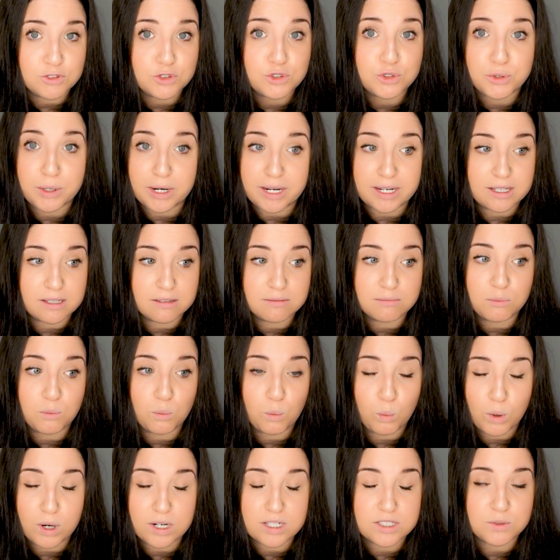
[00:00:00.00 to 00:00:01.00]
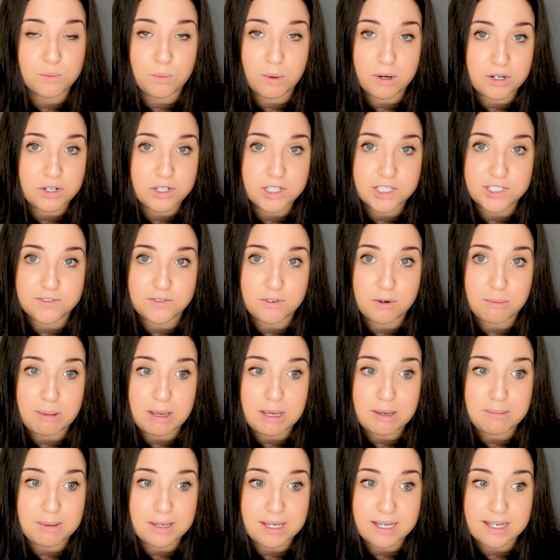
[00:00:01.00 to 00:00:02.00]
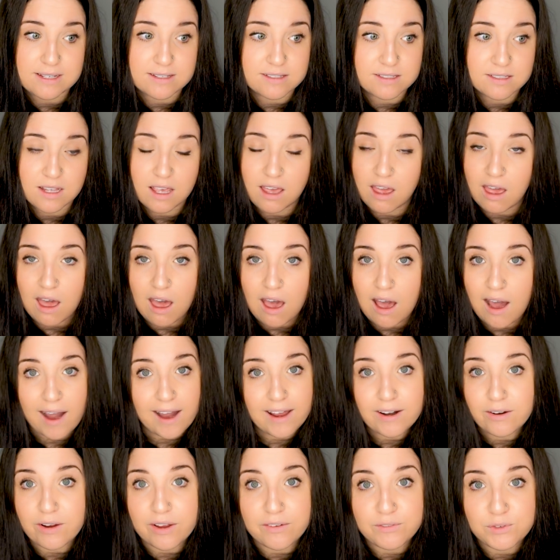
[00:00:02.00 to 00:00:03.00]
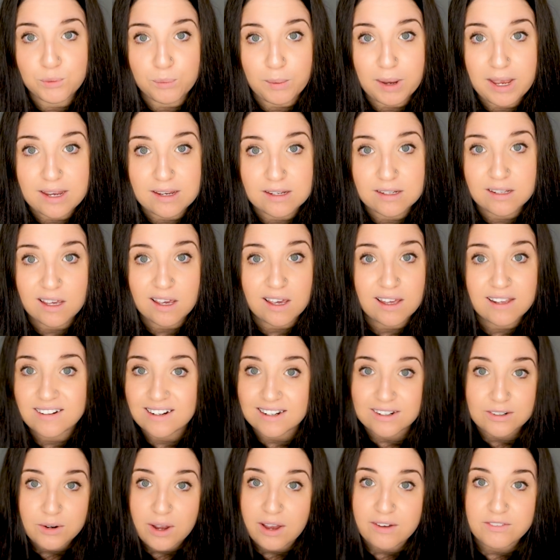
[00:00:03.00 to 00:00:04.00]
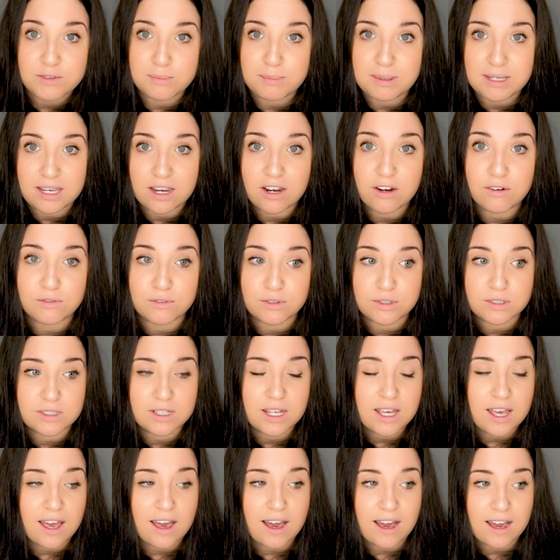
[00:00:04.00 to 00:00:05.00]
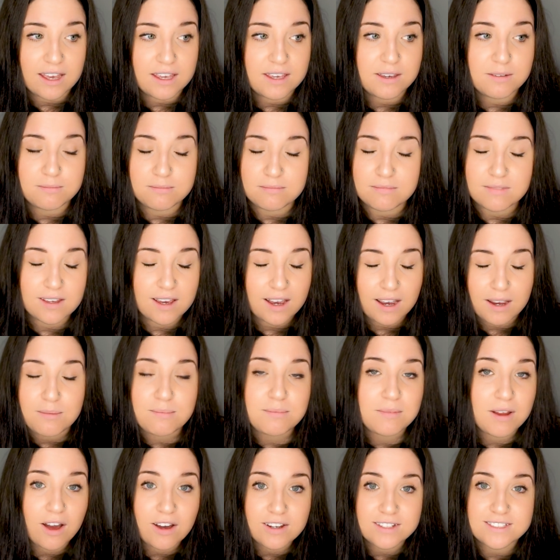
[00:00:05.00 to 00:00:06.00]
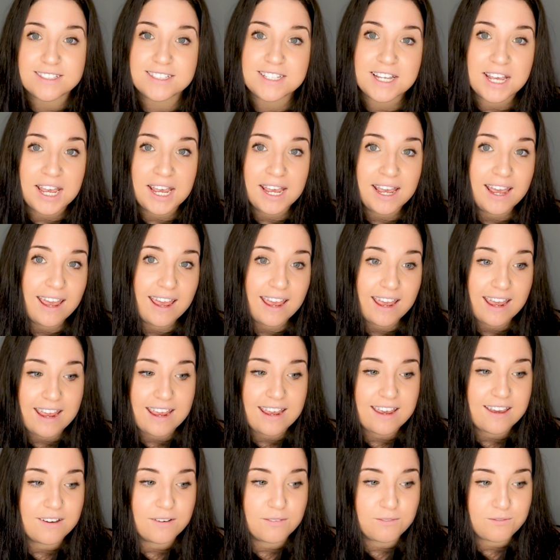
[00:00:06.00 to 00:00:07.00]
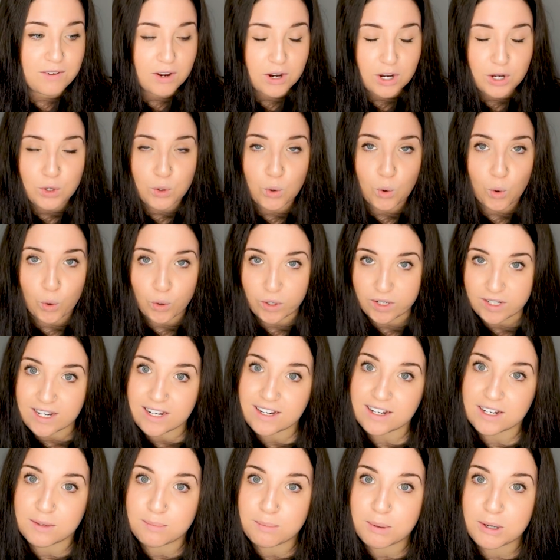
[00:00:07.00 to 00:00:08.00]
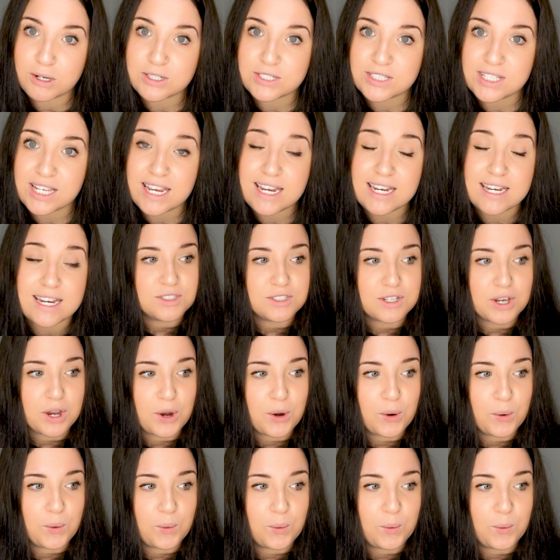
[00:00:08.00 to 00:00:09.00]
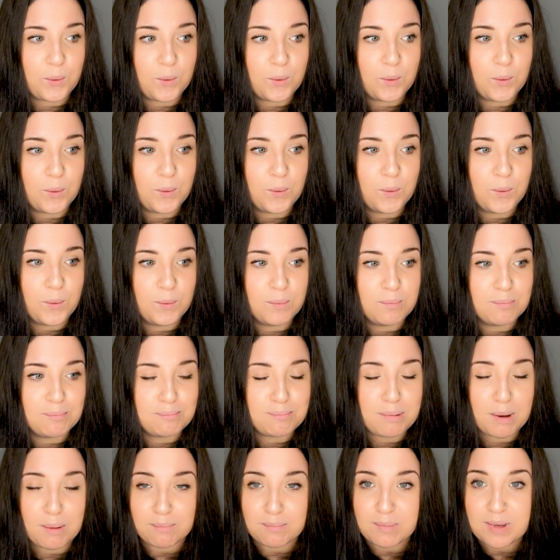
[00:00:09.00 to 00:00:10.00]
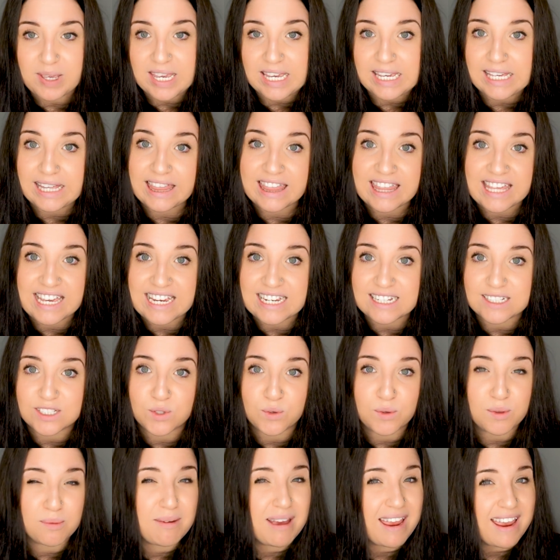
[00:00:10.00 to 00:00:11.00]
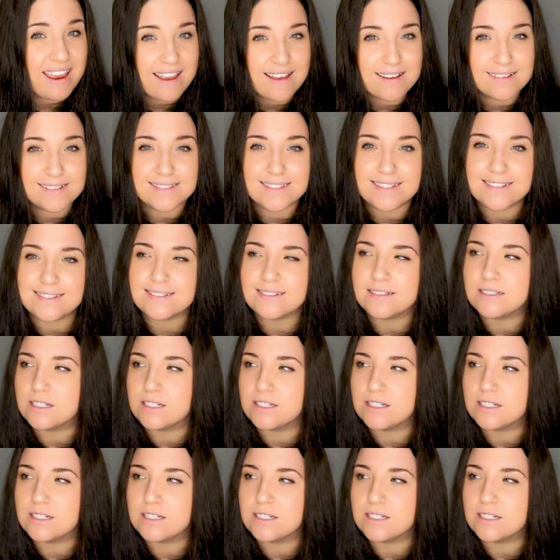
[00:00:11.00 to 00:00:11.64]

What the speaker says: trick works wonders for me because I don't have to wait and I don't have to be careful. I'm not a very coordinated person, so bumping things with my hands is